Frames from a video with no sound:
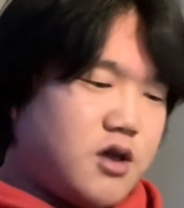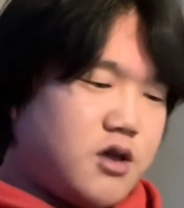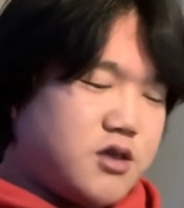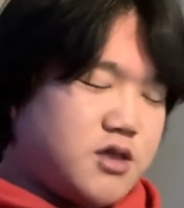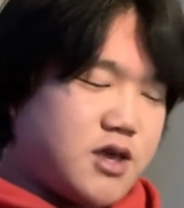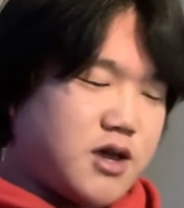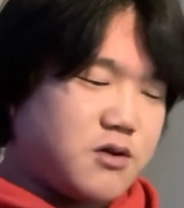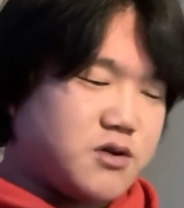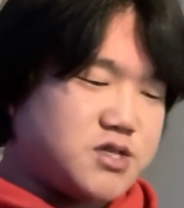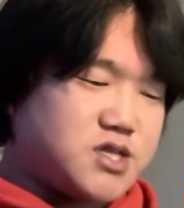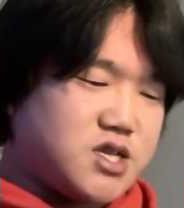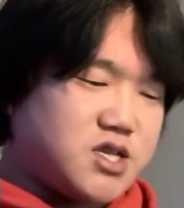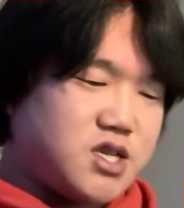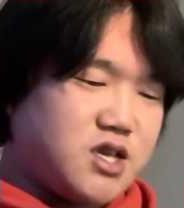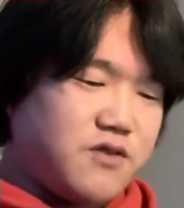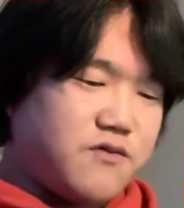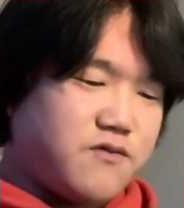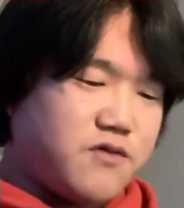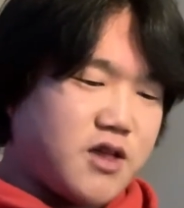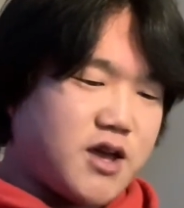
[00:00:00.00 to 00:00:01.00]
That was the D
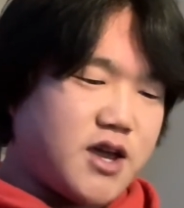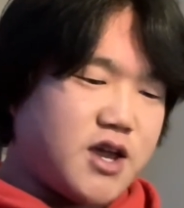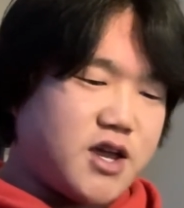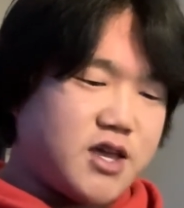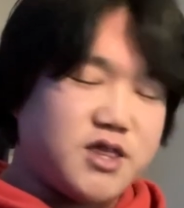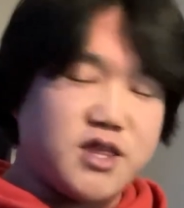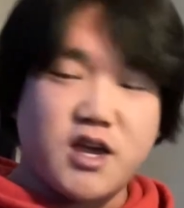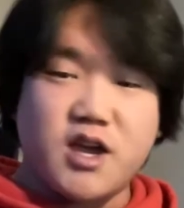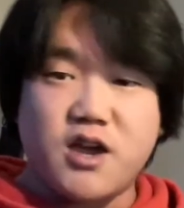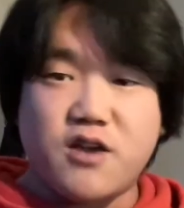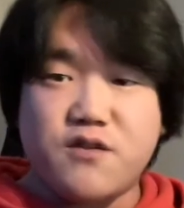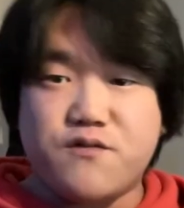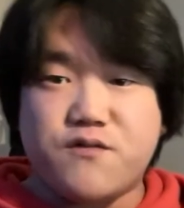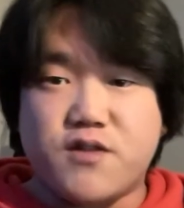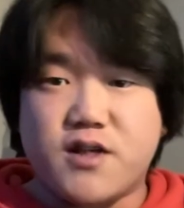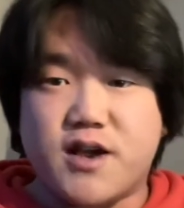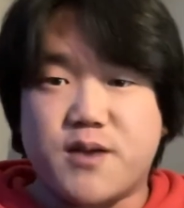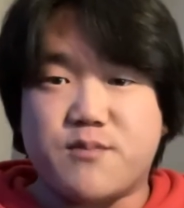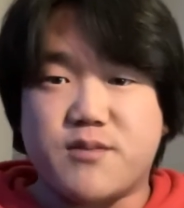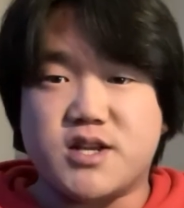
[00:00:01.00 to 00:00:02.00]
flat and the A
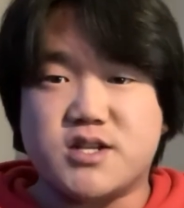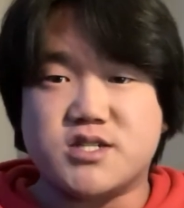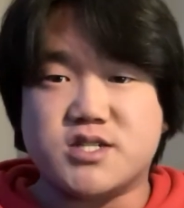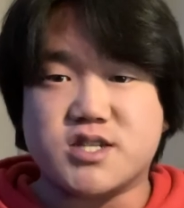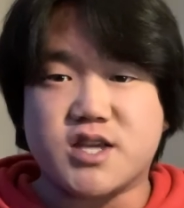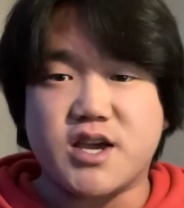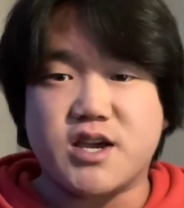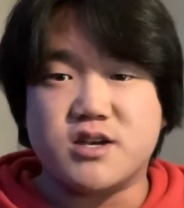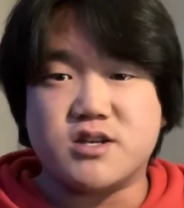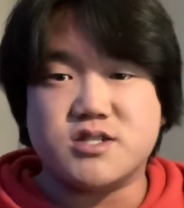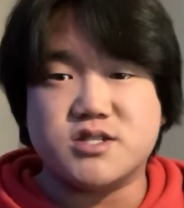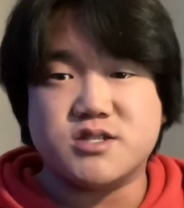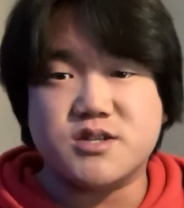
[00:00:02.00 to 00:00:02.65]
flat major scales.